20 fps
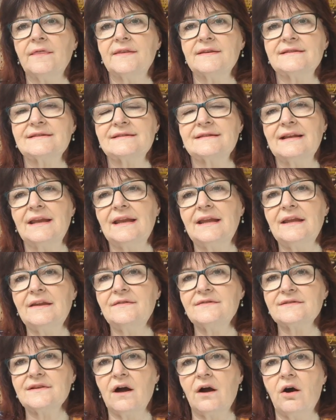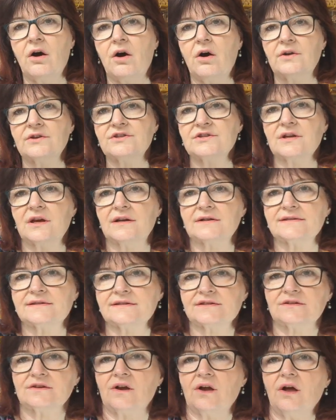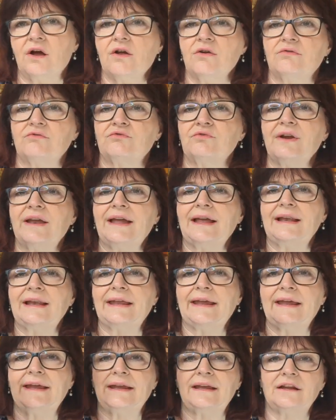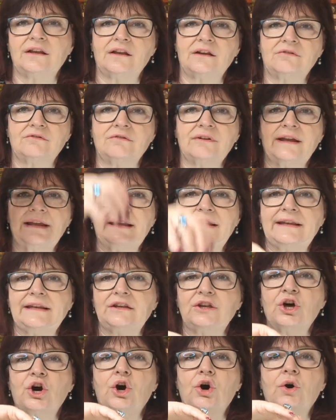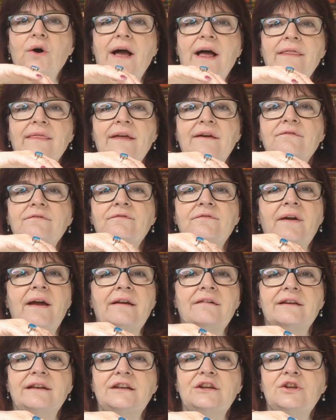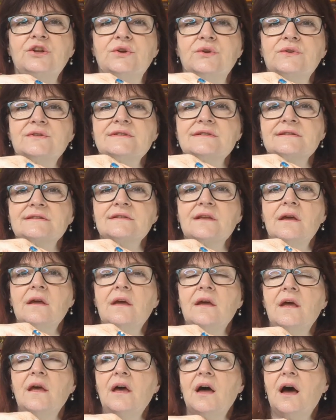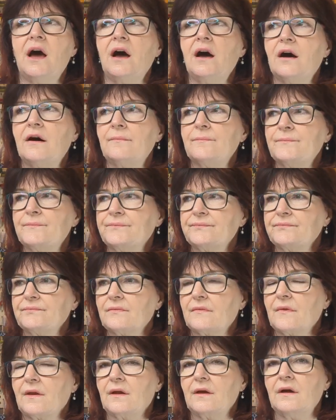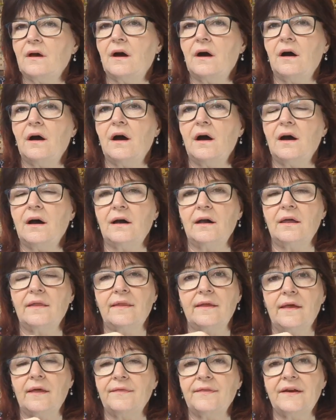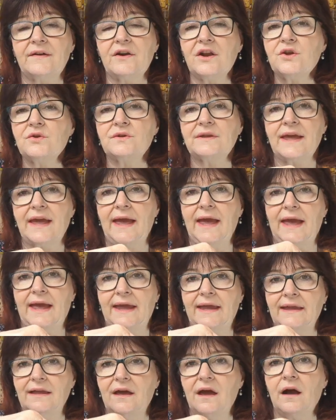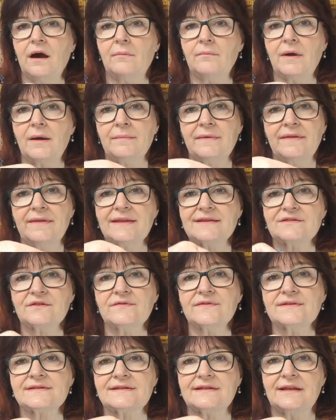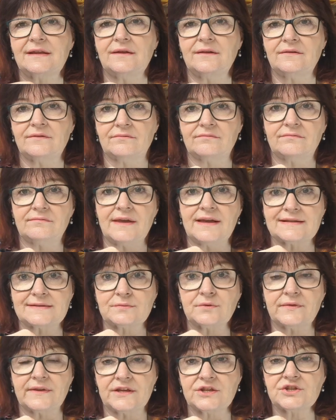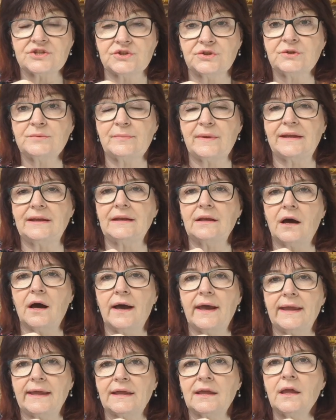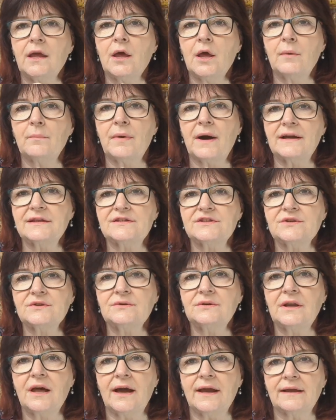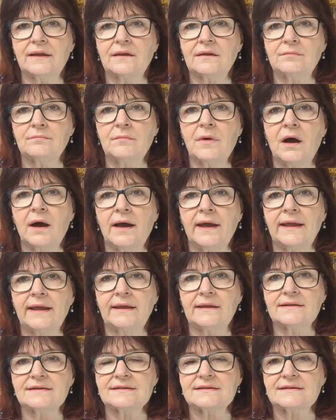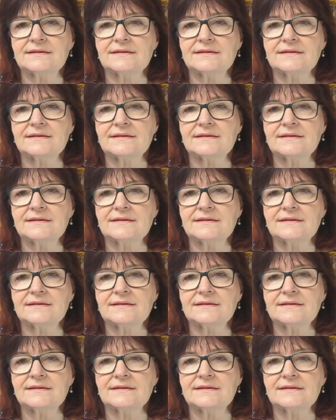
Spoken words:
The sleeves are just really long and they're very loose. They're okay. I mean, it's obviously, that's what they should be like, but I do like my